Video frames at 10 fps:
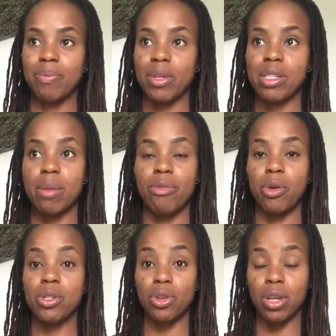Some
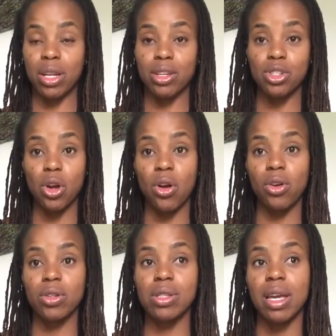folks are knitting
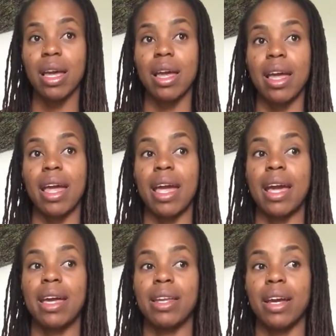shawls,
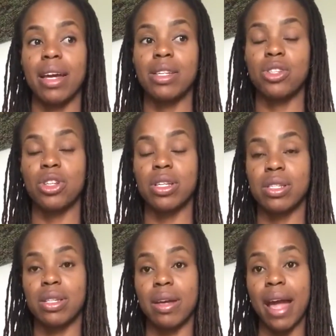and I
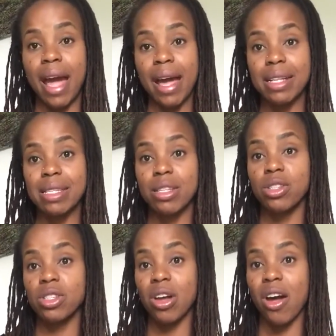suggested hats,
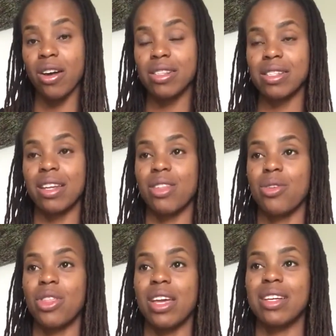socks, and other
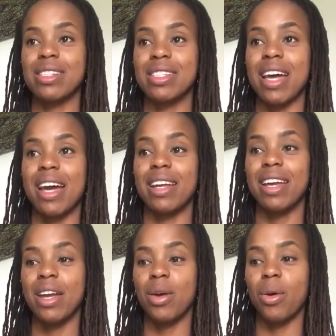things that
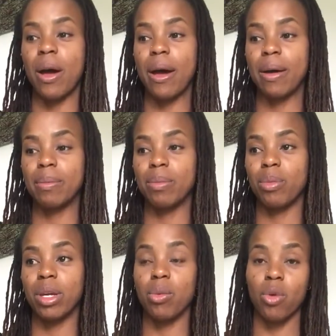we
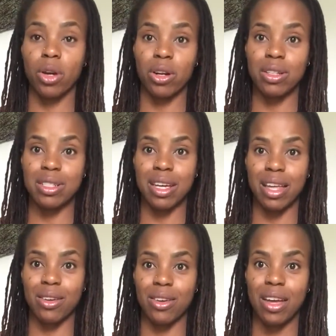can work on
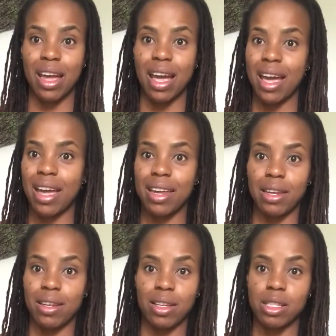together.
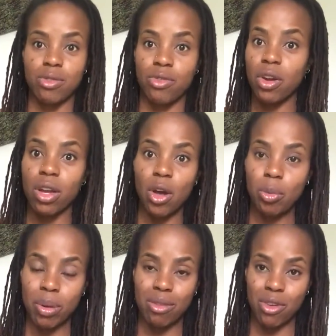And it's very
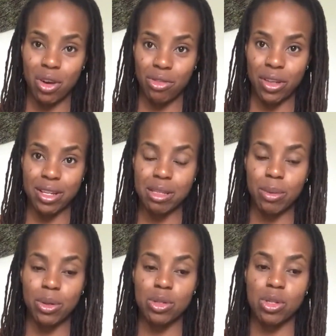open and very
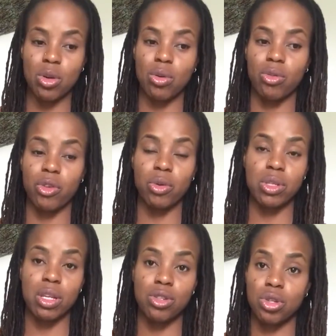flexible, so folks
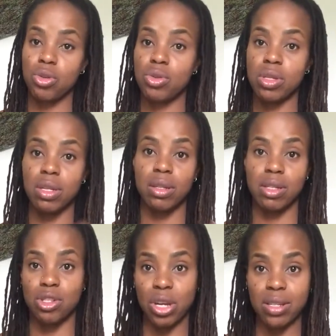can choose the
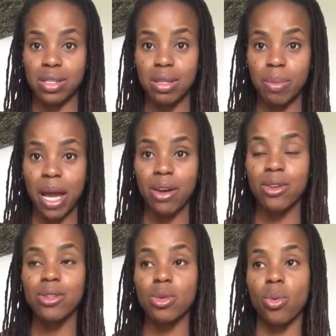suggested
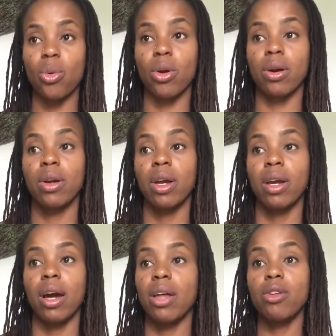patterns or
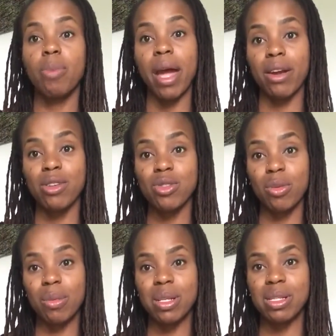other patterns
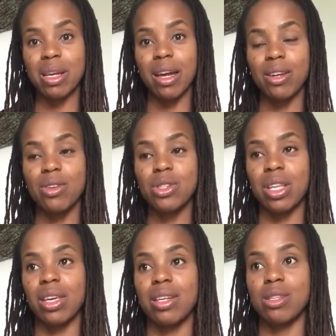from the designers. I
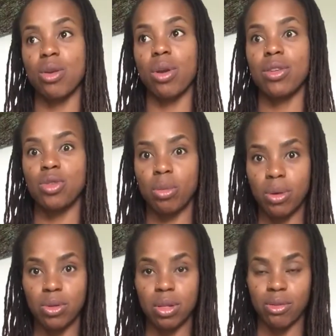think it's a great
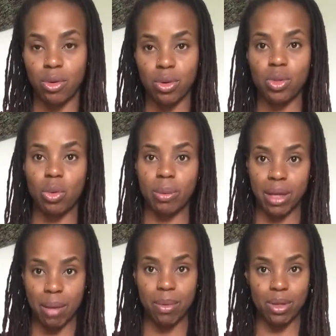tribute to the folks who will be
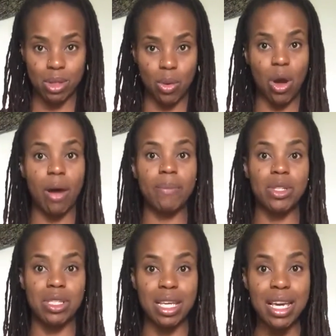coming to Squam
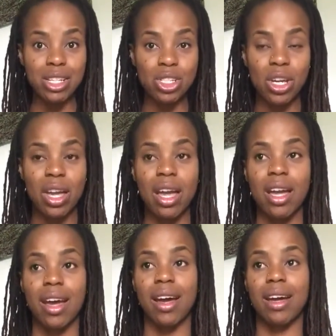to teach,
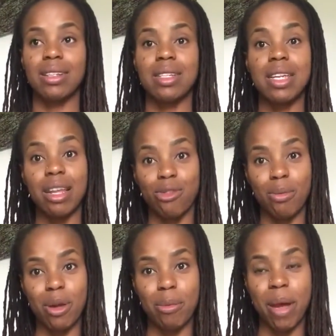to knit from
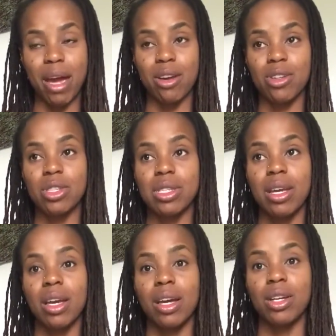their patterns.
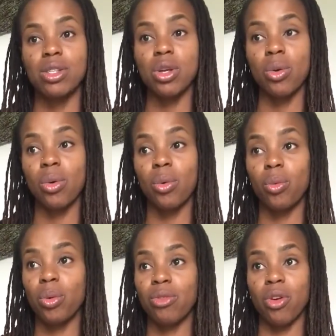So
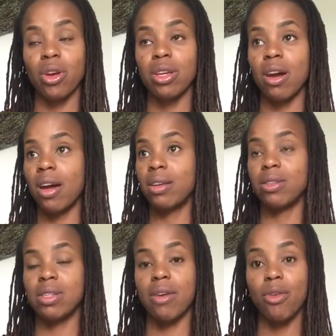we've already got
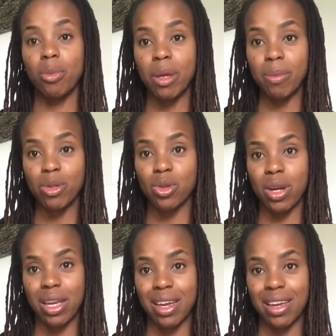several people
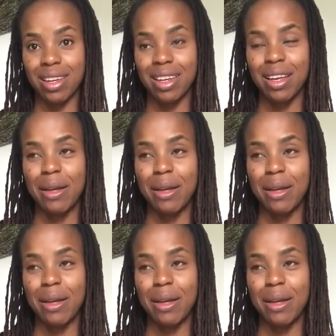joining in.